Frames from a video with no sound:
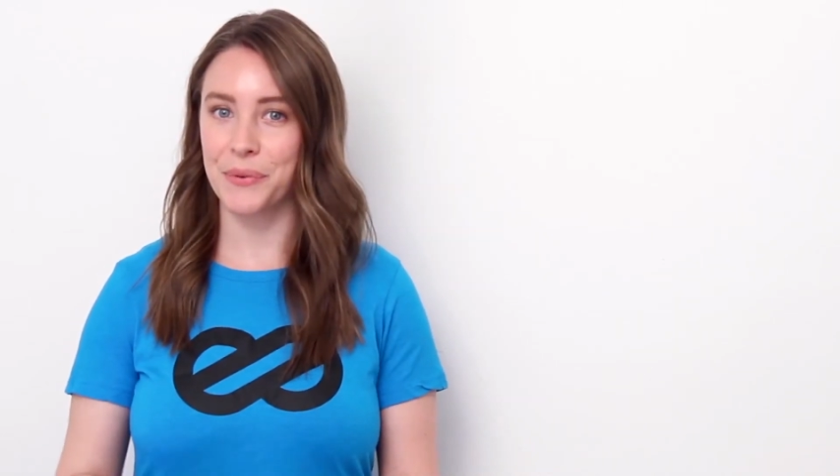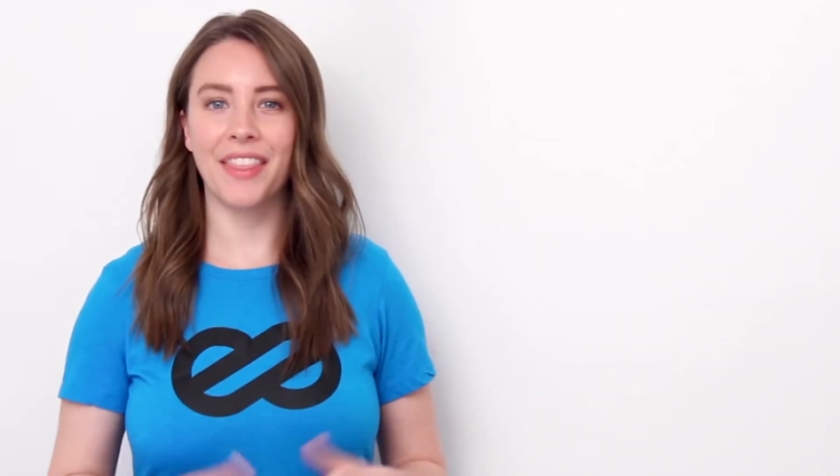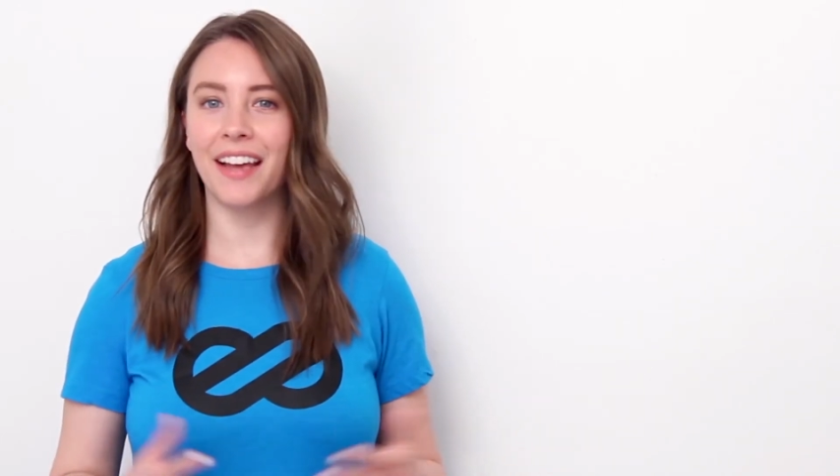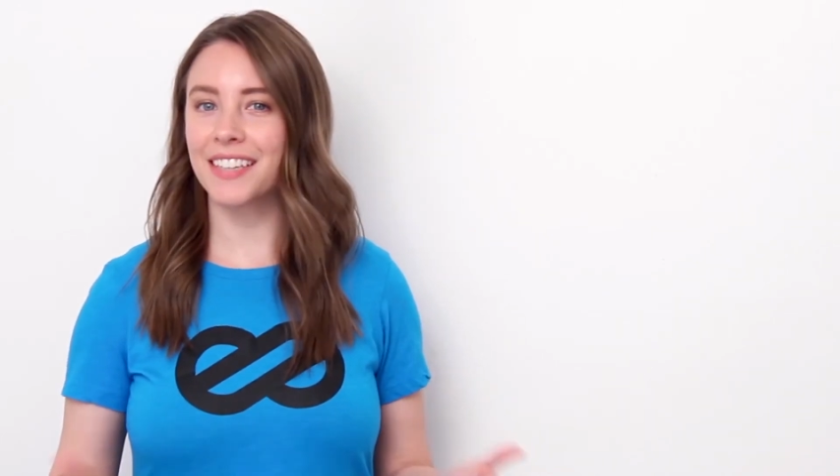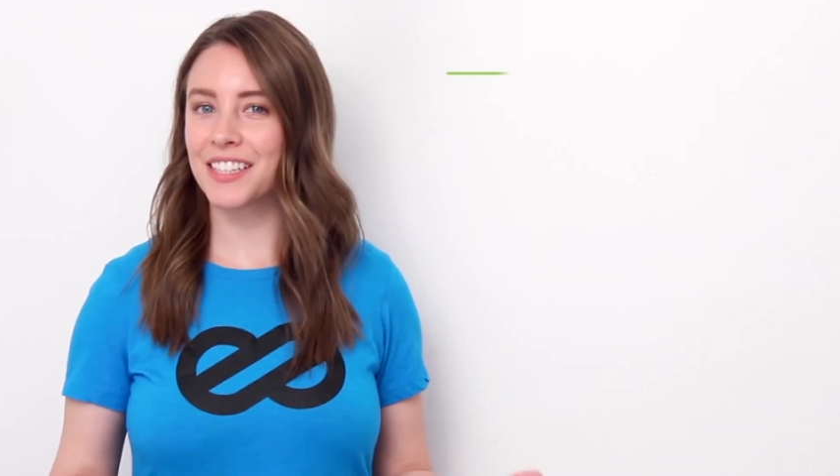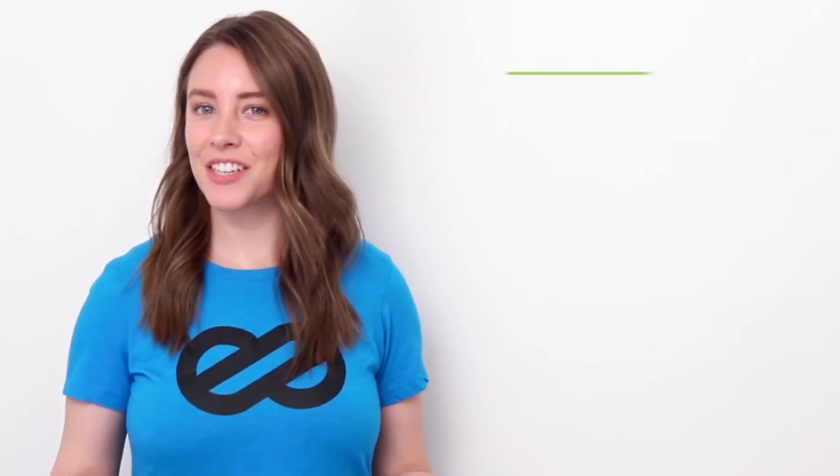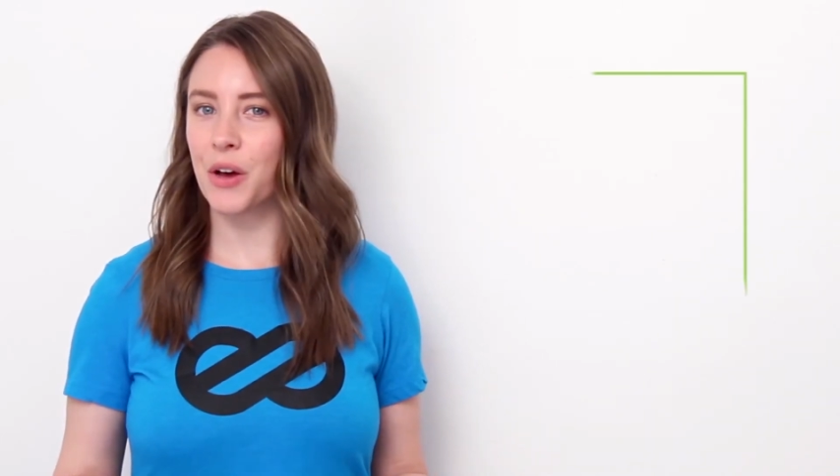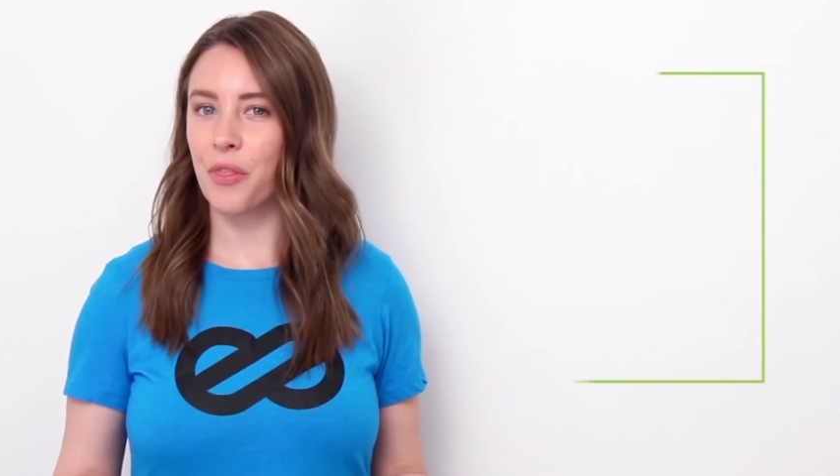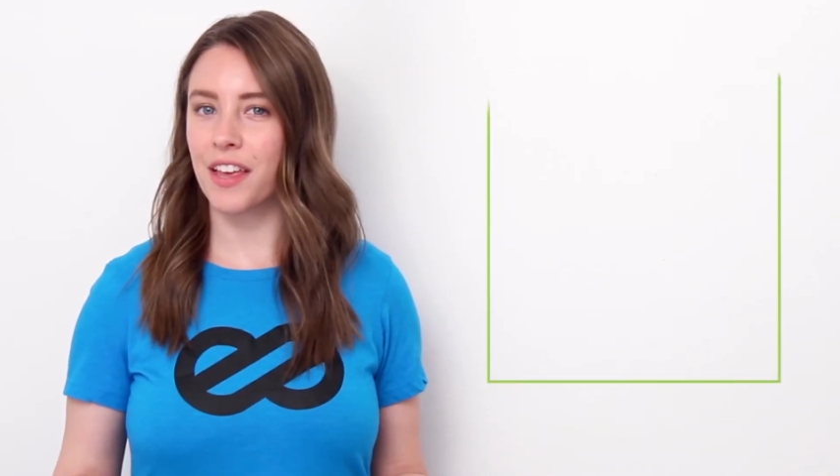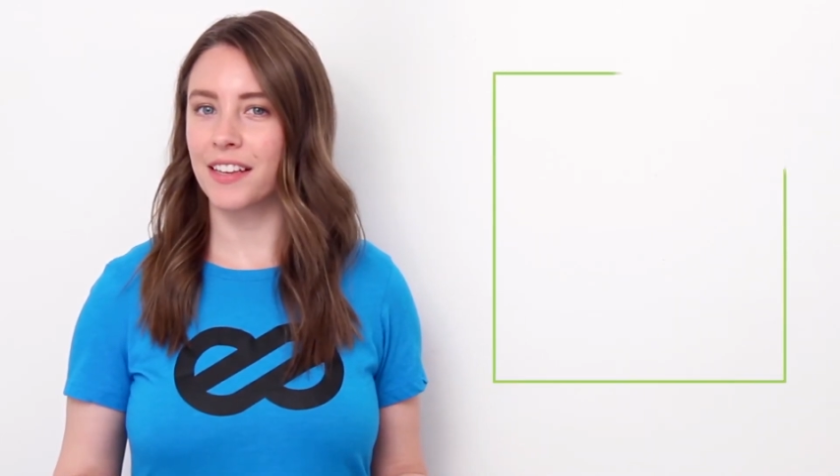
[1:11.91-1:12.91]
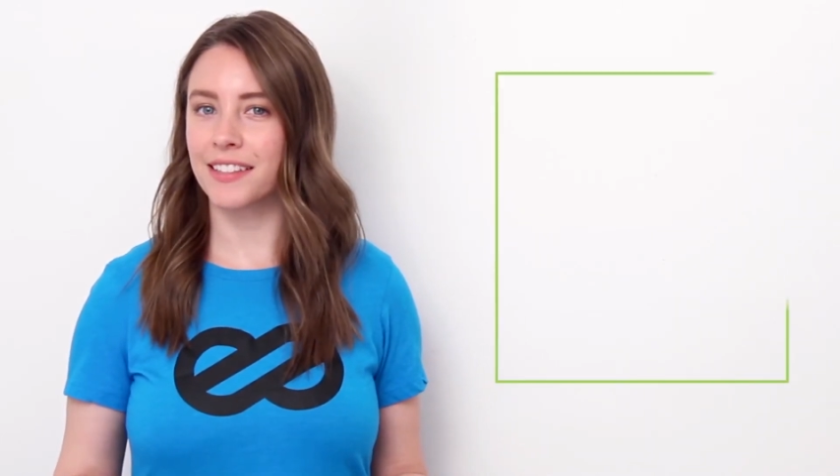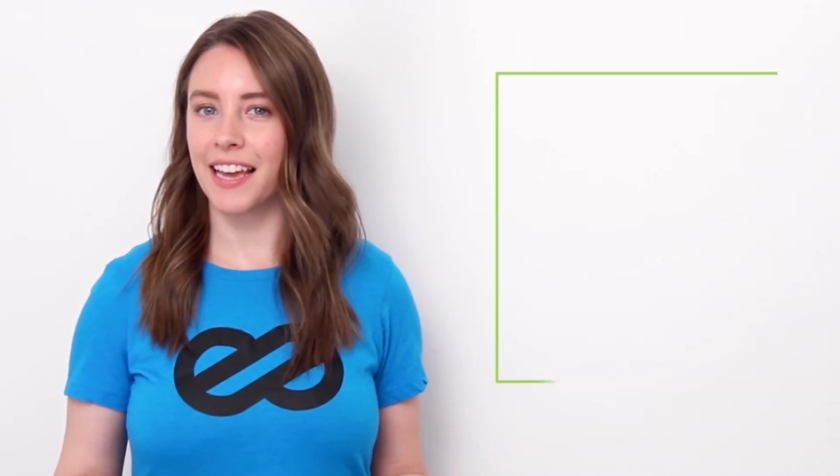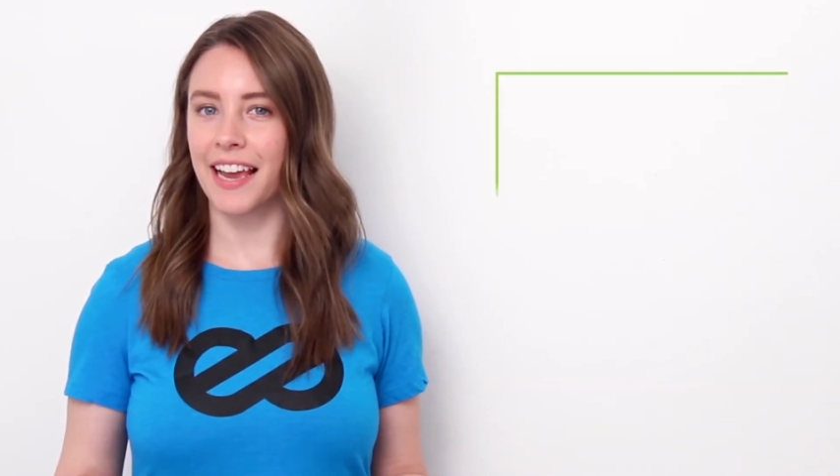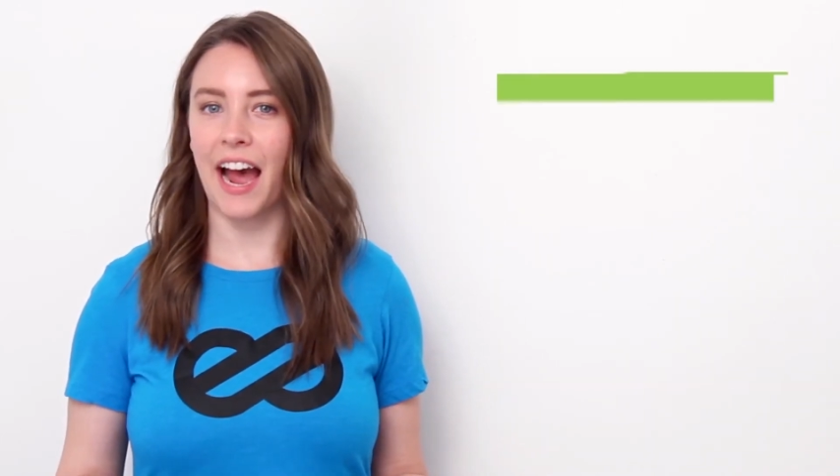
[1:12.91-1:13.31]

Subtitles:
They'll need to know things like,